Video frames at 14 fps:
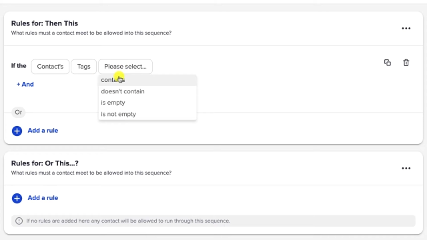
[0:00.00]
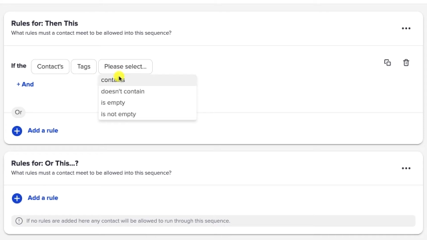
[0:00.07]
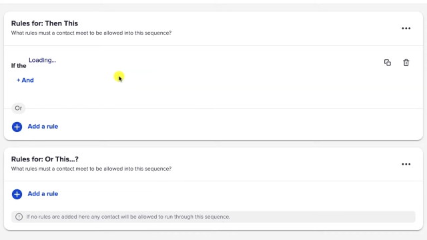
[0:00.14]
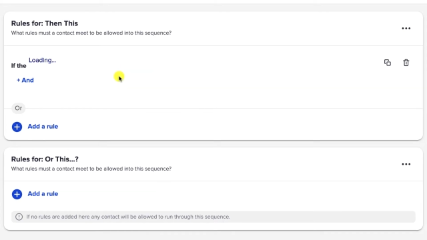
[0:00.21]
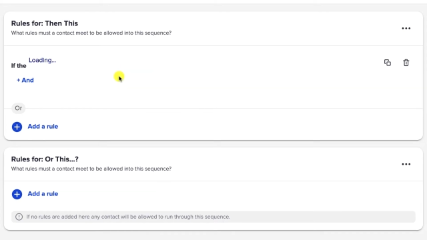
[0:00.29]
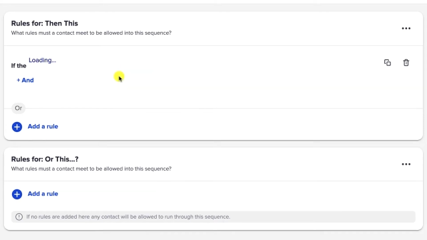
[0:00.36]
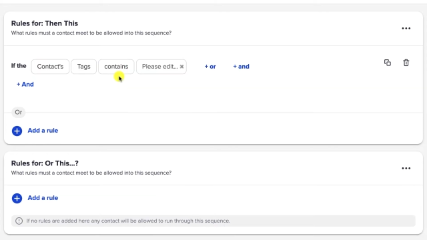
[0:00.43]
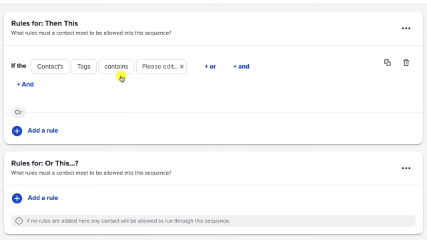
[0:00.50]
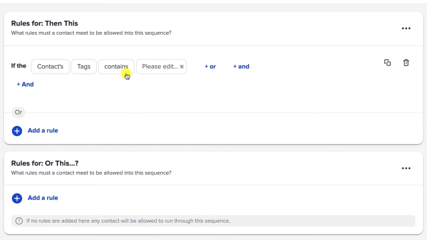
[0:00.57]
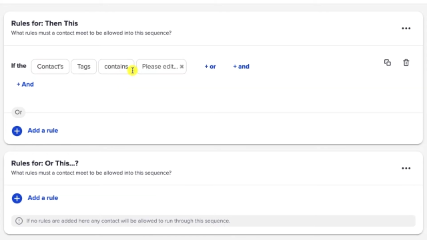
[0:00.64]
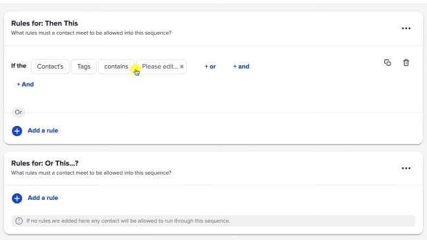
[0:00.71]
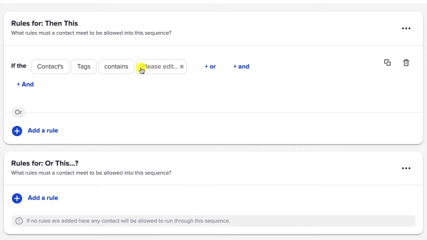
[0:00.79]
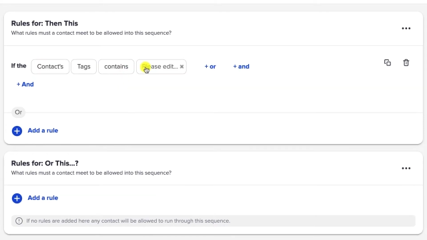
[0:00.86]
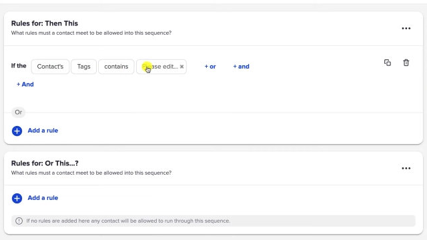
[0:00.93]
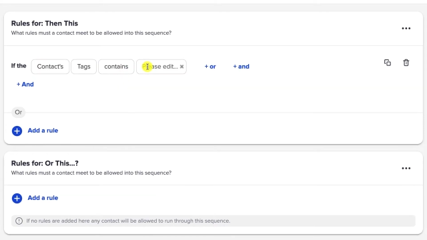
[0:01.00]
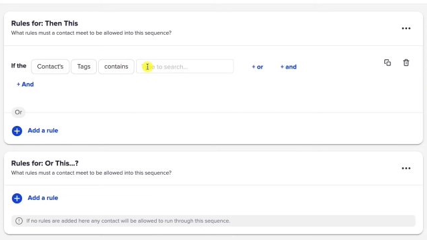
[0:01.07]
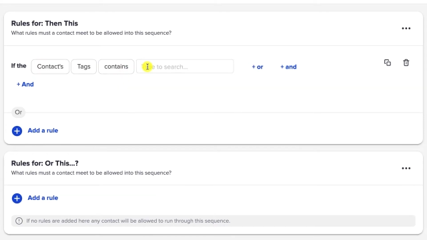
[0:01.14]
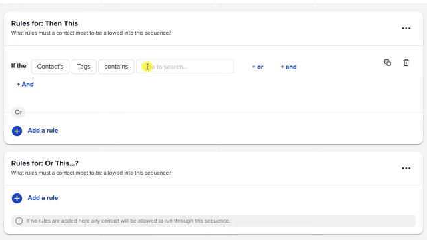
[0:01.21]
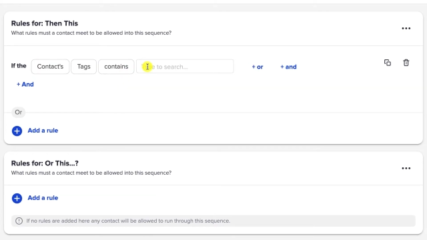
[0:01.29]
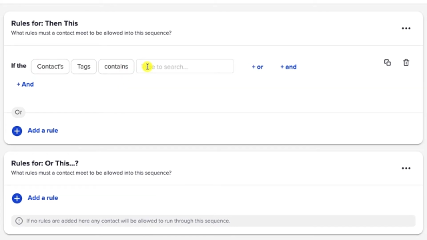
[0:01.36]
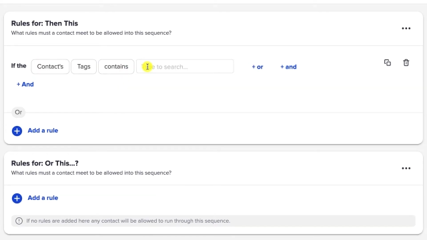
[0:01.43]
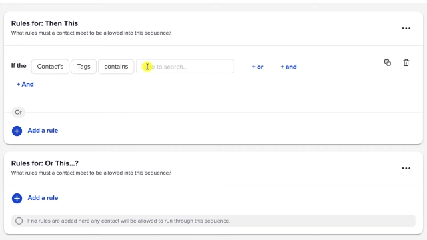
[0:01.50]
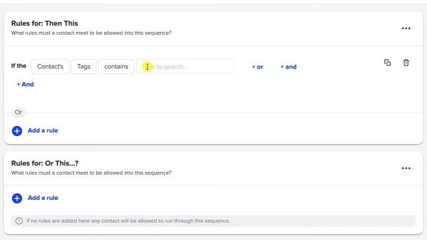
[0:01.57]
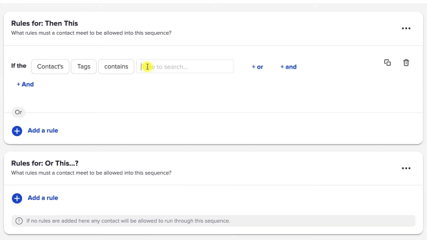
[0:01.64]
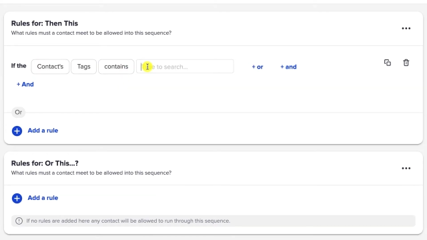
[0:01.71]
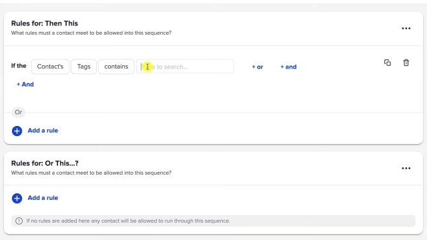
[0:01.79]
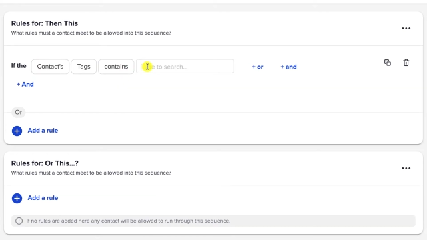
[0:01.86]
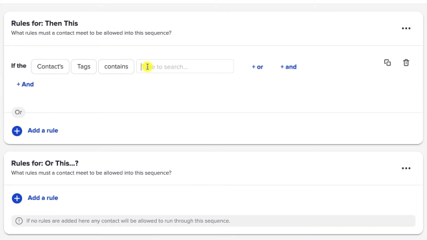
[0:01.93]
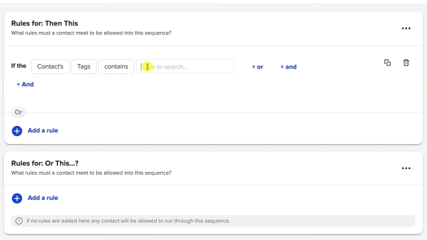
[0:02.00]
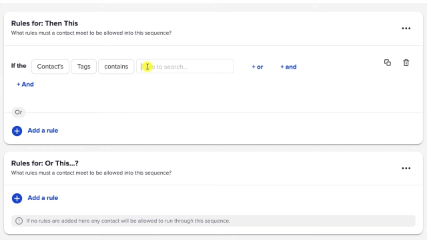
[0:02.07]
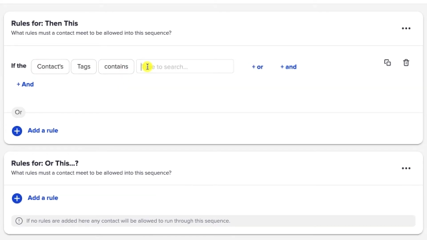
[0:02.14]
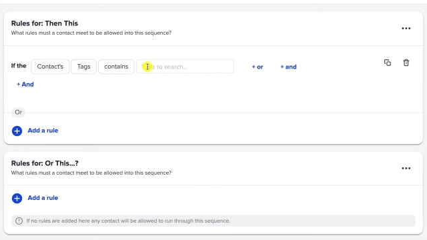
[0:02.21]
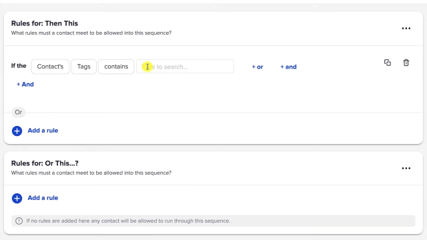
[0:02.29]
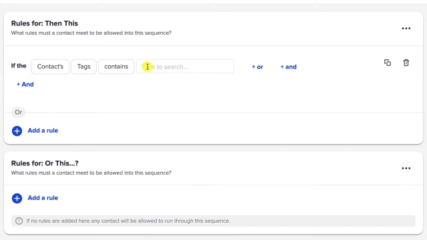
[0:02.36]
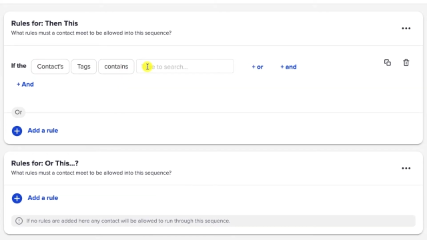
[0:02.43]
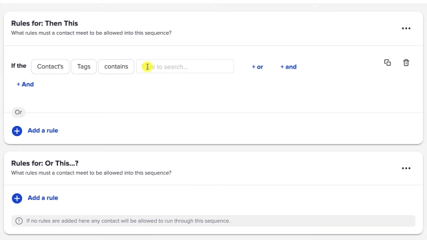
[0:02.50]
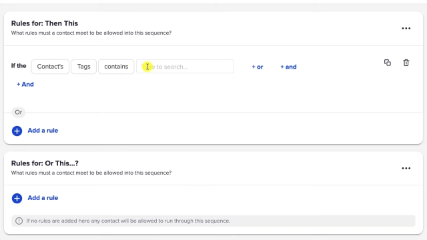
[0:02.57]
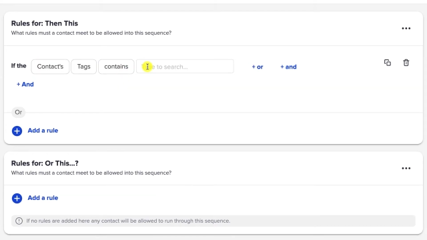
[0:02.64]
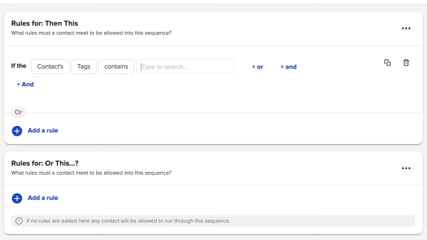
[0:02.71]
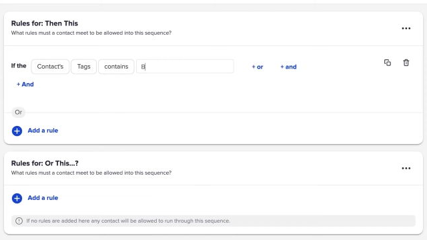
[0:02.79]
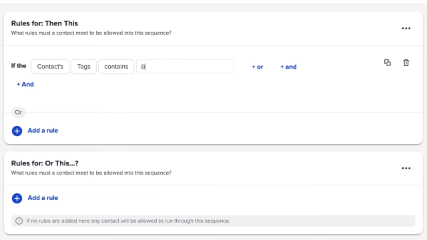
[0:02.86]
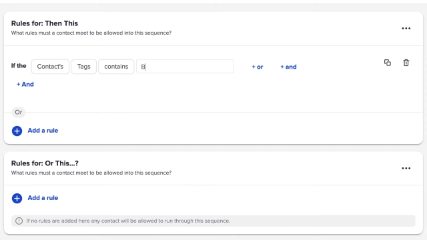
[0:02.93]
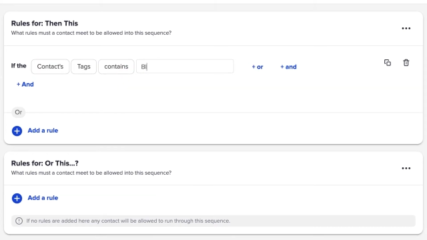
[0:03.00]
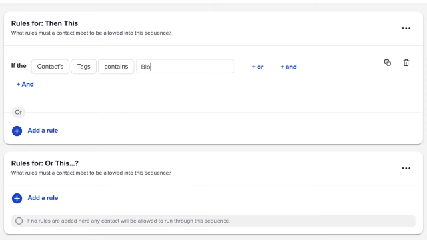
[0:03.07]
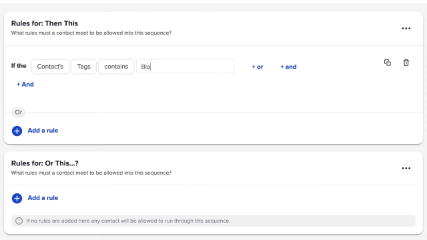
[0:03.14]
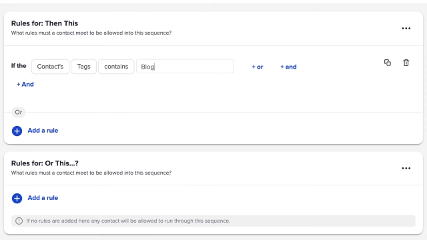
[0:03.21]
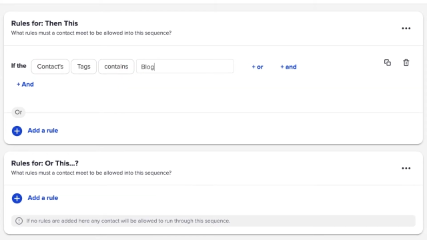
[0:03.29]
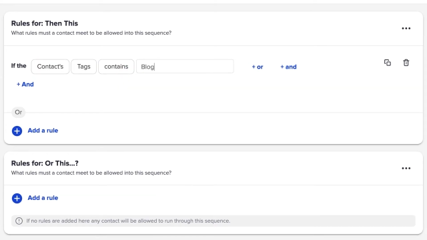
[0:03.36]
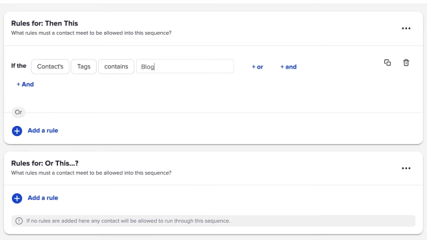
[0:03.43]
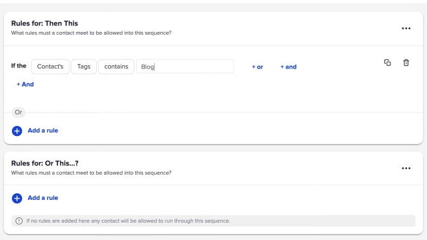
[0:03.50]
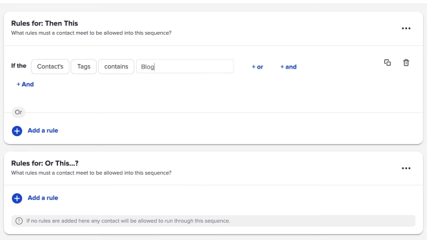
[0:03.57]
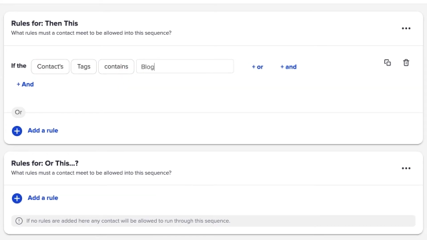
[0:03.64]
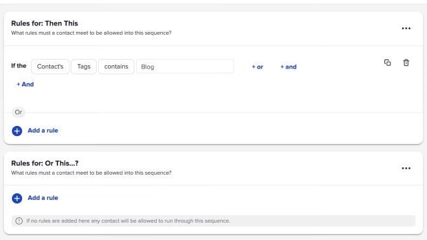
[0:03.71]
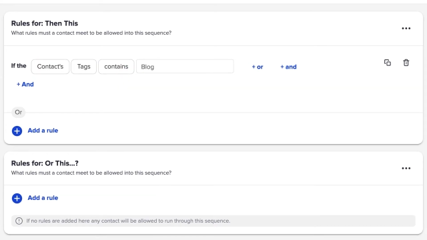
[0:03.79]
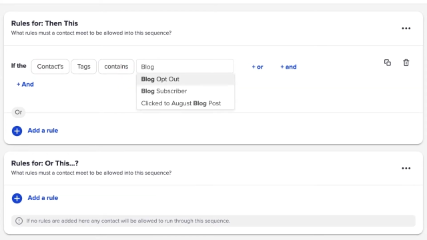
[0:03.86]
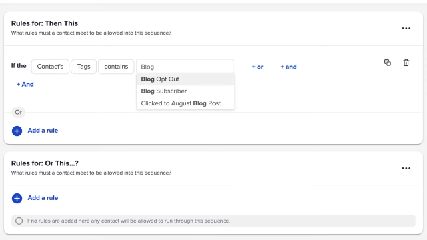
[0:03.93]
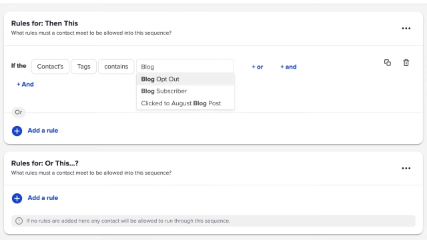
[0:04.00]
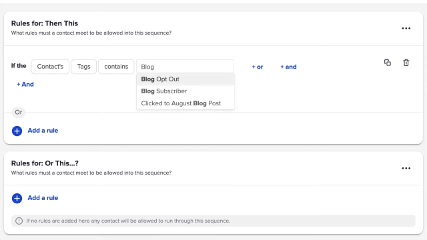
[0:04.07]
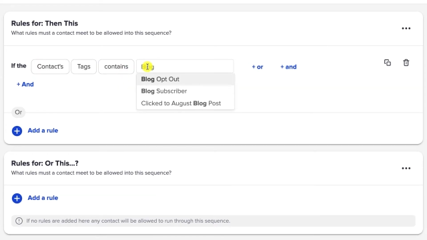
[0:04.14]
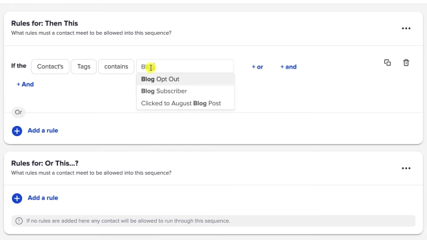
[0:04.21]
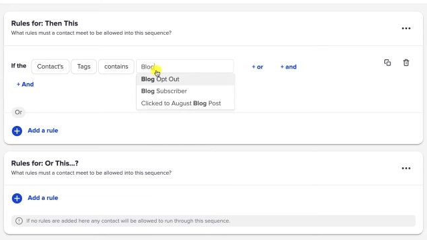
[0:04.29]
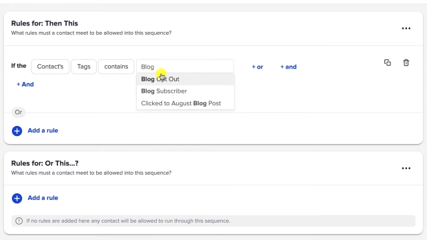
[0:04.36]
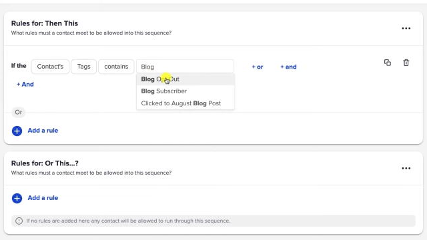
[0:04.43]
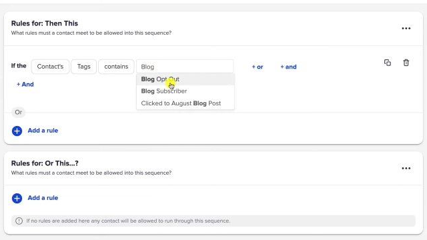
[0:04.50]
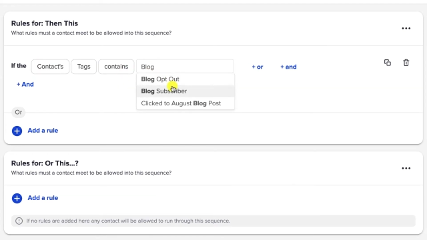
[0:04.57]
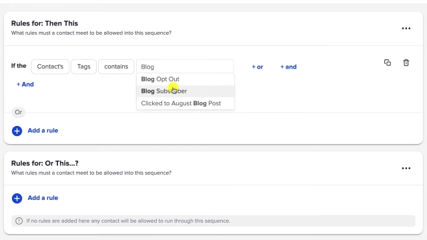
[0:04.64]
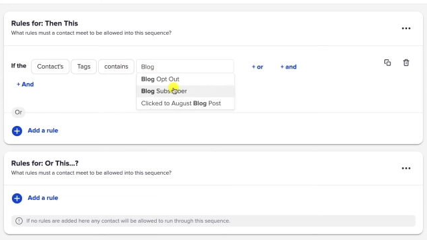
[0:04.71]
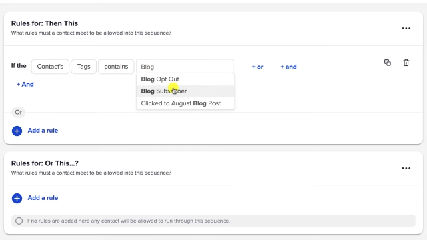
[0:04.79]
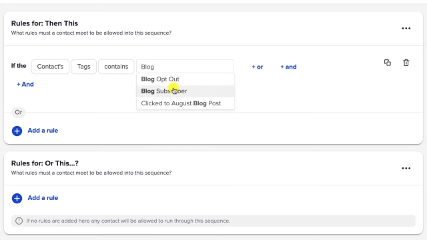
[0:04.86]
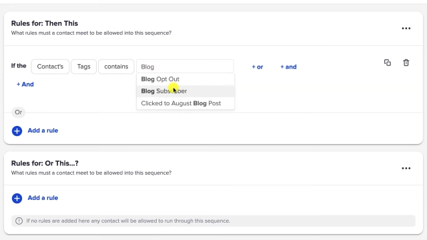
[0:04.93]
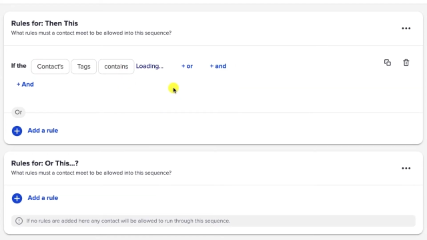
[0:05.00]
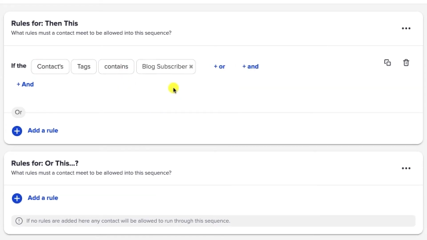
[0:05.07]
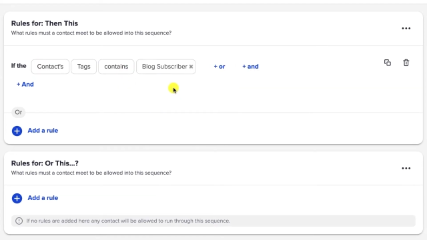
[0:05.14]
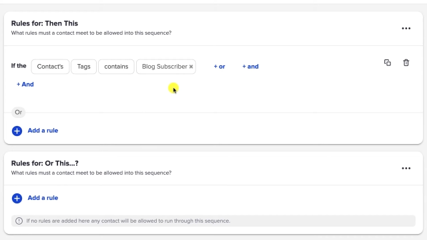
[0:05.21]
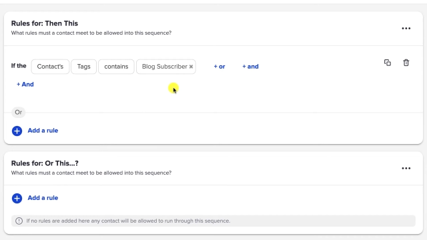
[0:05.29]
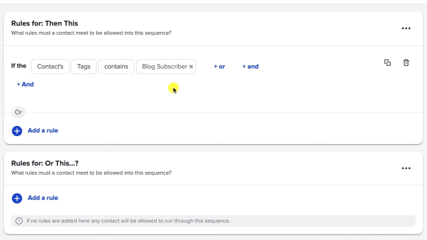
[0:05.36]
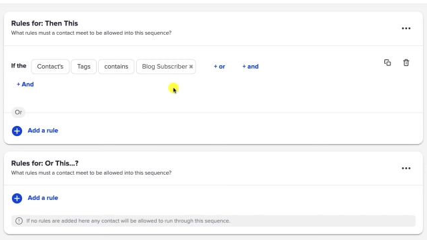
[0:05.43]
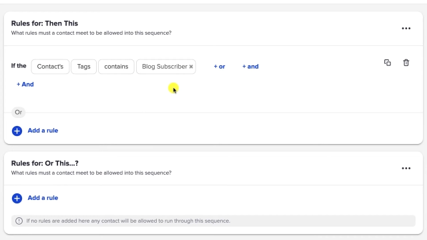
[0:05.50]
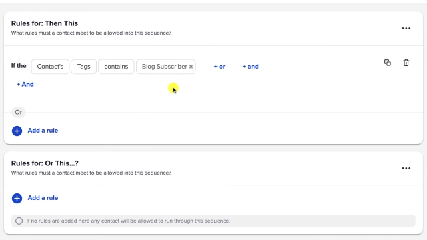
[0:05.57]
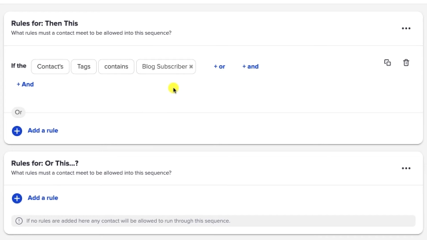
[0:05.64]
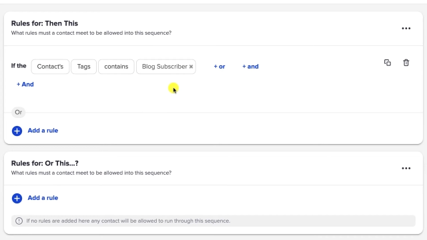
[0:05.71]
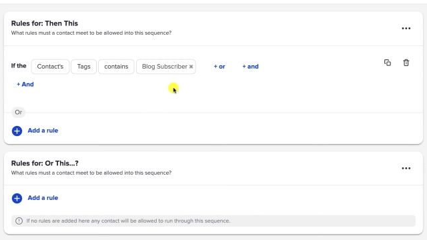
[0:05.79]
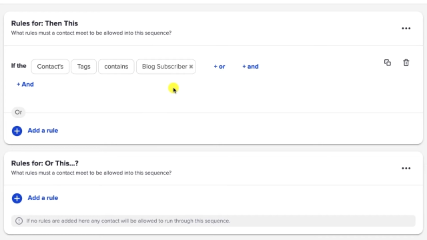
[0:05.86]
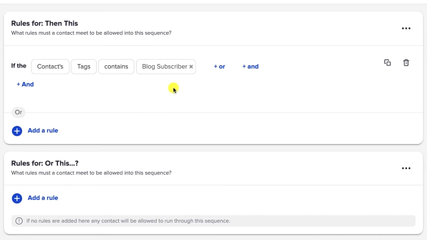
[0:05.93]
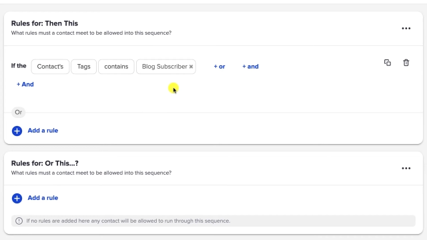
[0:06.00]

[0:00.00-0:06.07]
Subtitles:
No face is visible, so there are no lips to read.